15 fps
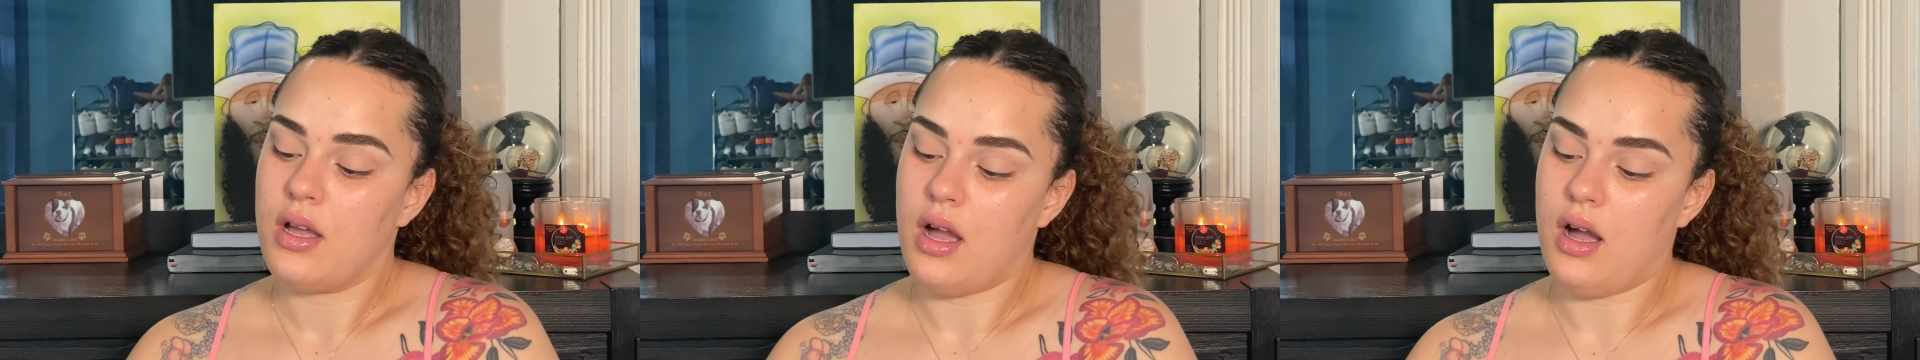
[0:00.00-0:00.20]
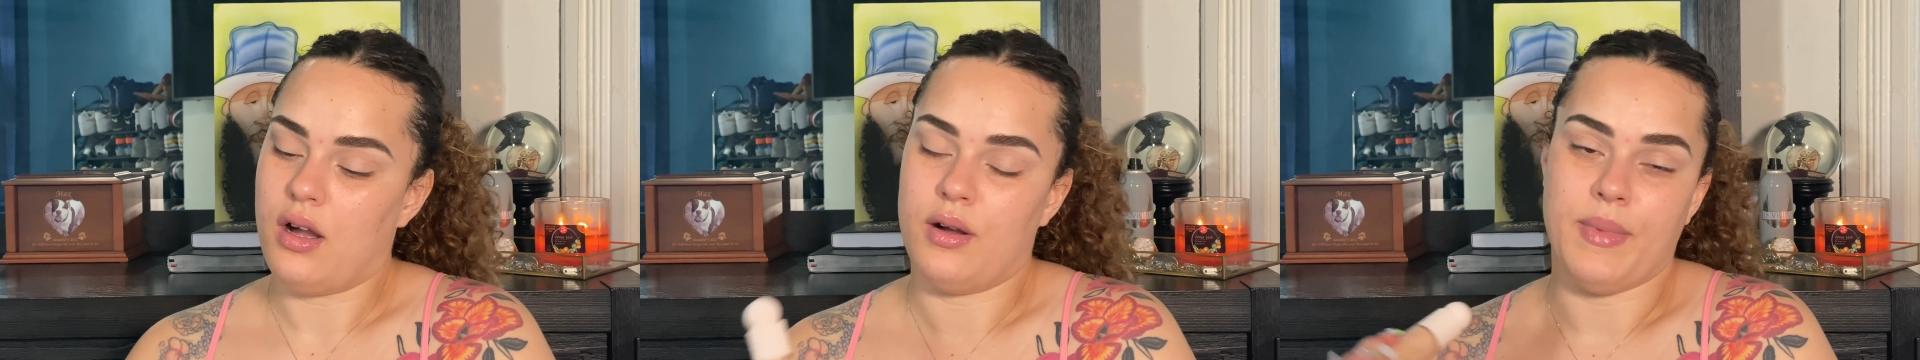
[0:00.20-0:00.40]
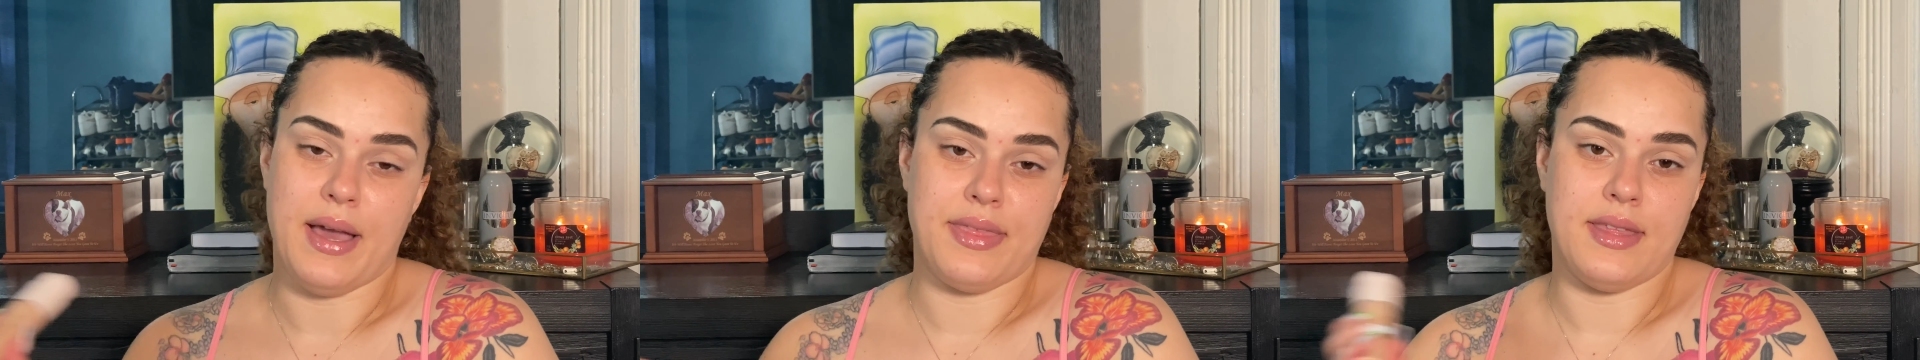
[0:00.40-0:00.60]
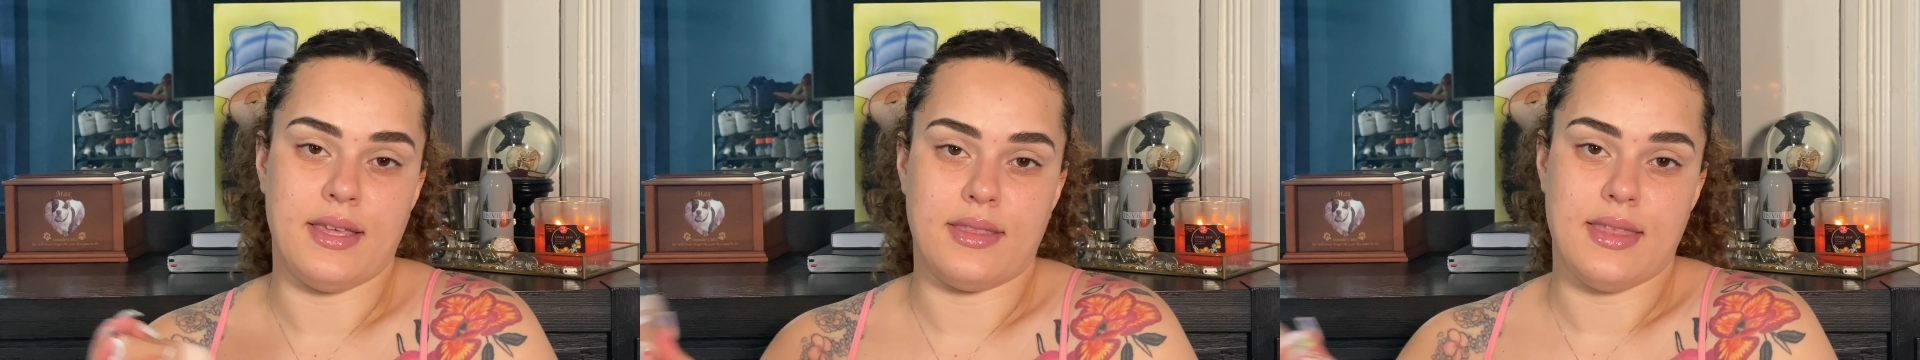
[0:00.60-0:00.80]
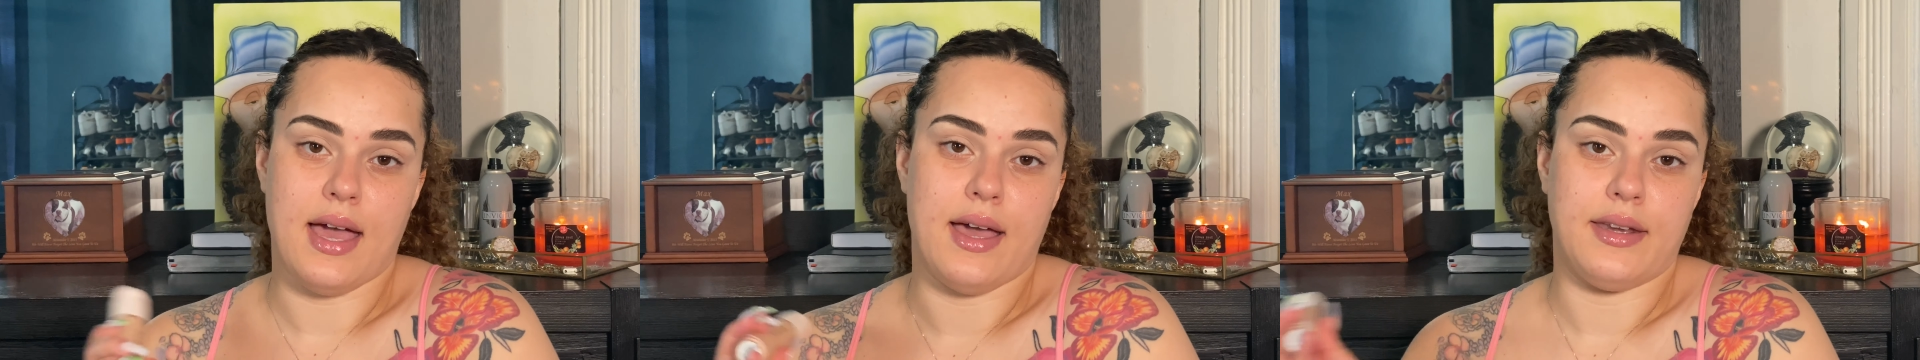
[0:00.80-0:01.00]
I think
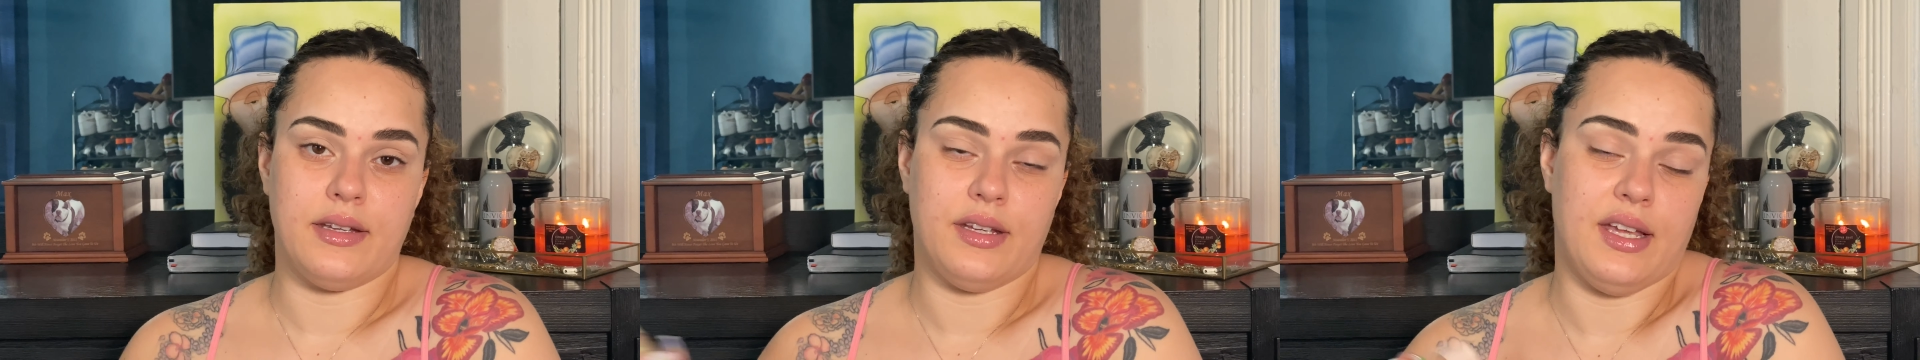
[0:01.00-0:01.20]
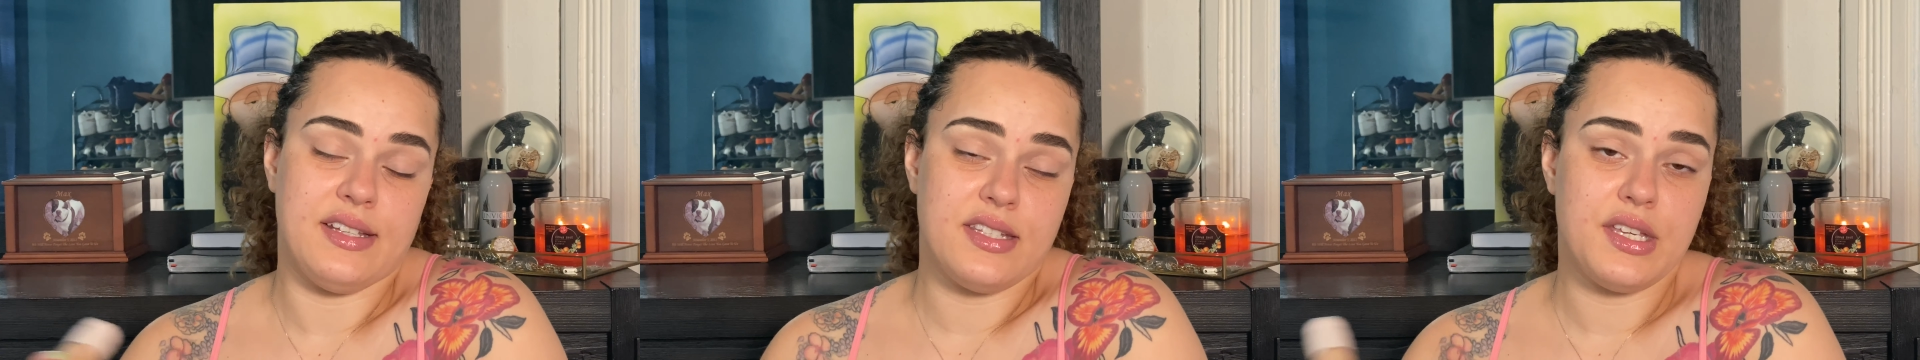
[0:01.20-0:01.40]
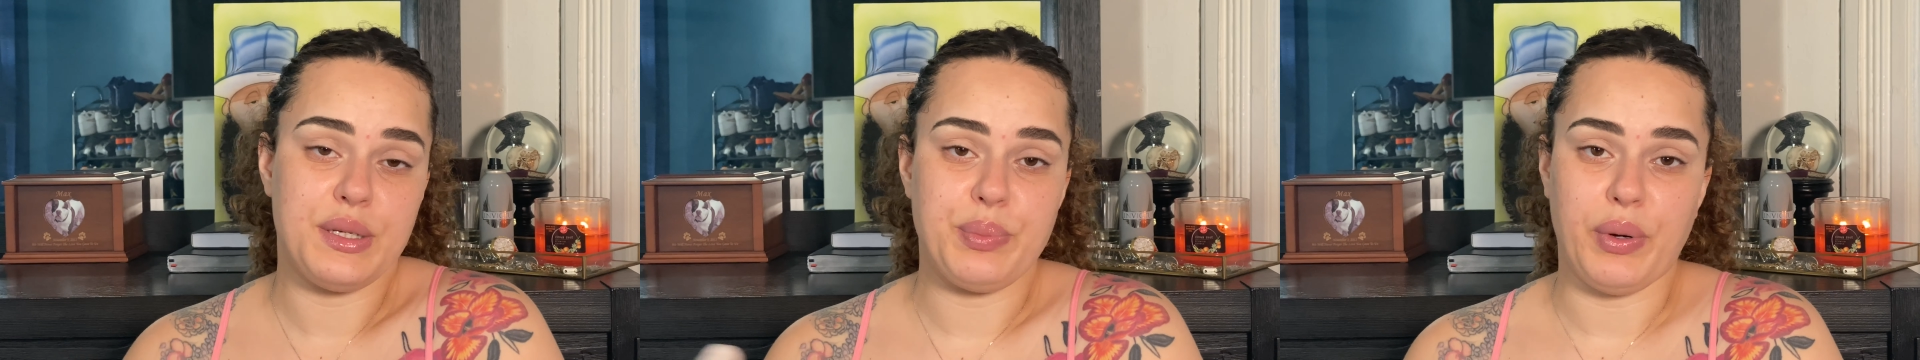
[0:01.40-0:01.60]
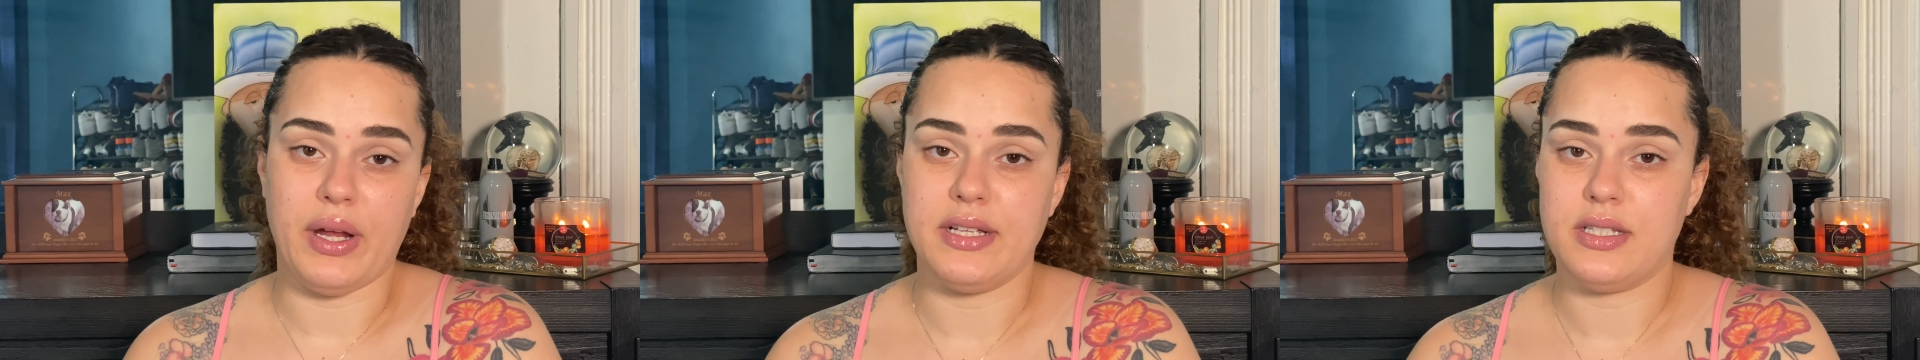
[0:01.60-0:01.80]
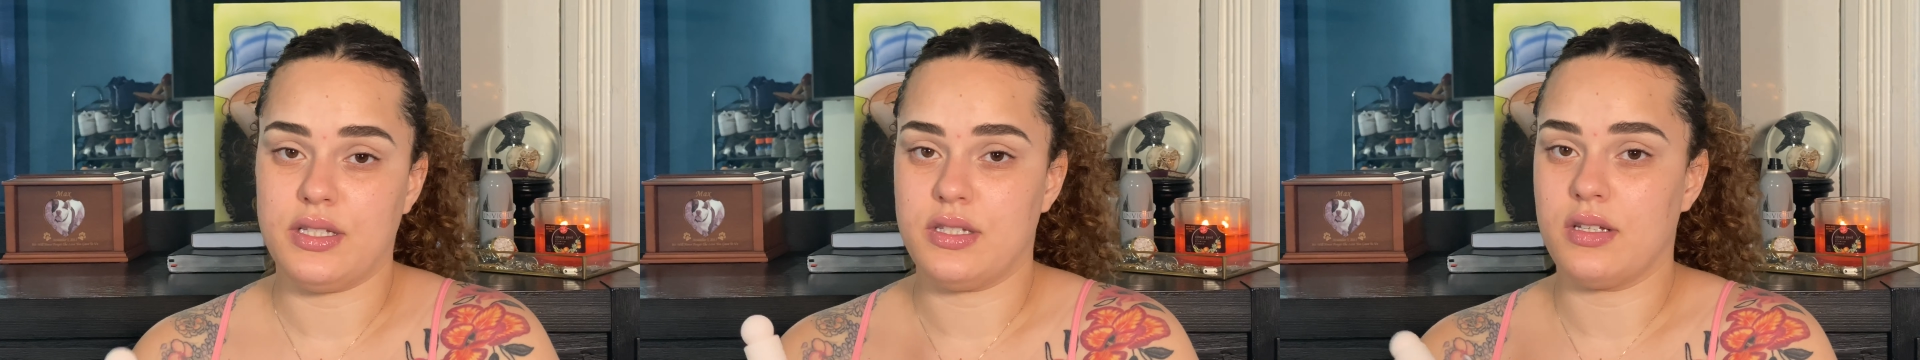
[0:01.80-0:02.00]
that it's a good
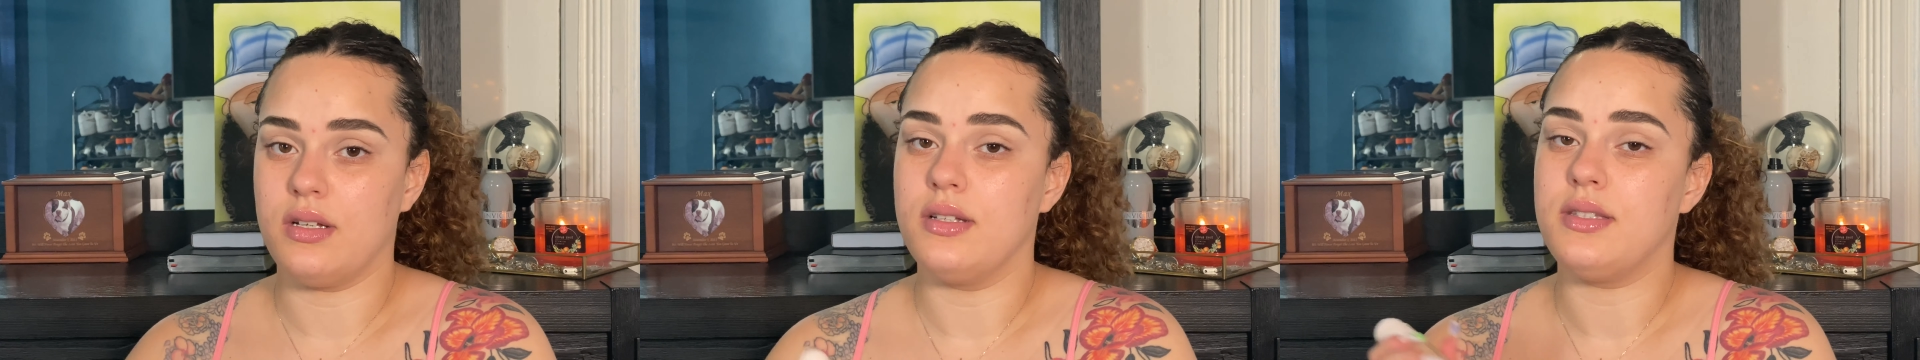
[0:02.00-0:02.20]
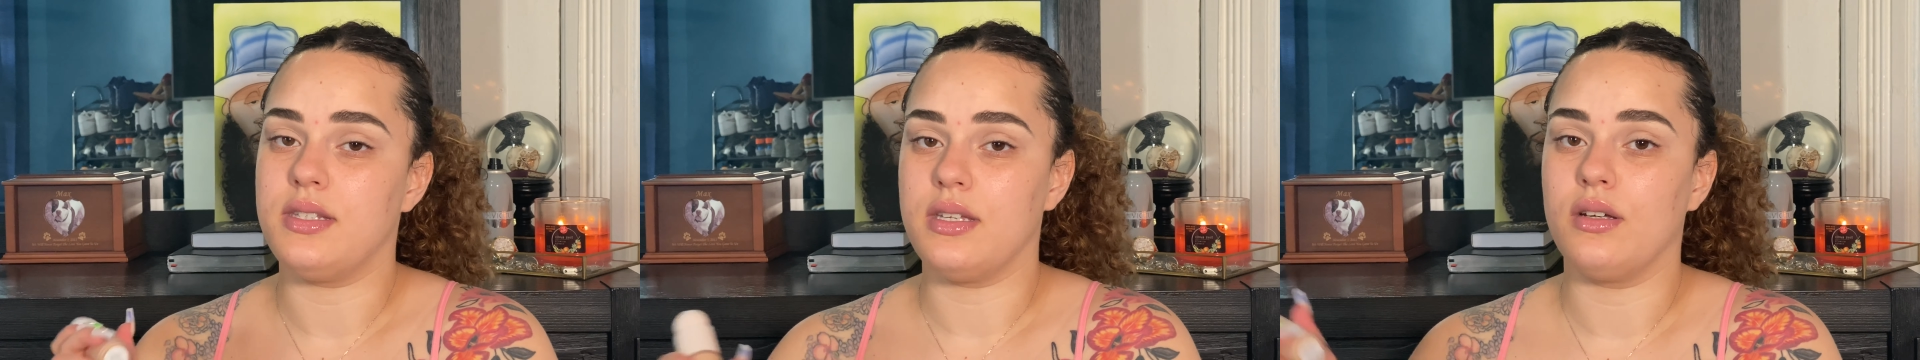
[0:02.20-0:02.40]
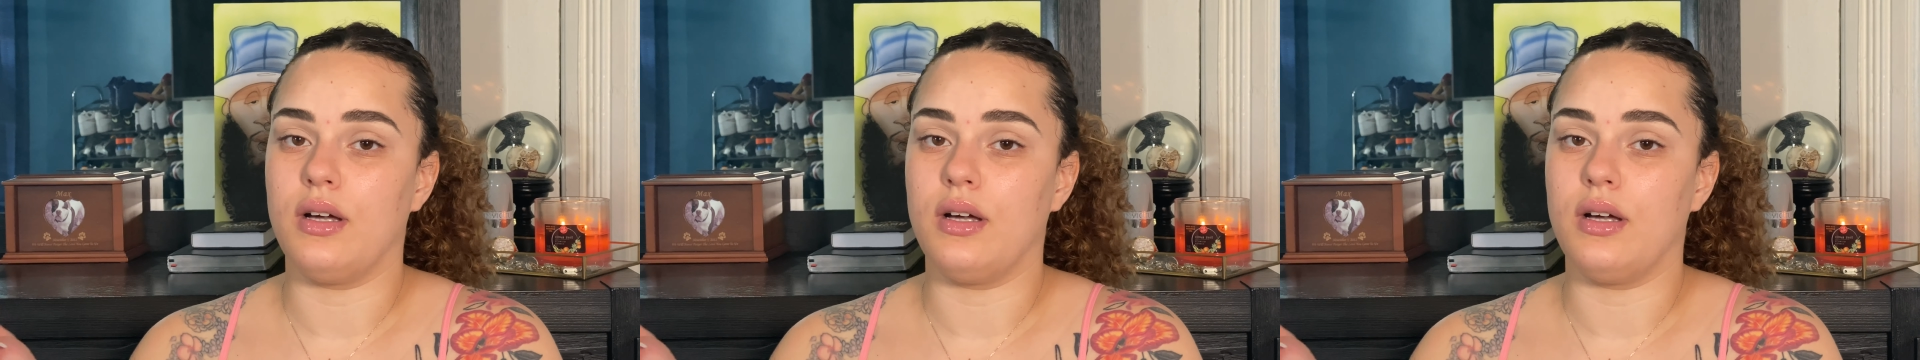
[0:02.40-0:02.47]
price, it's a good deal.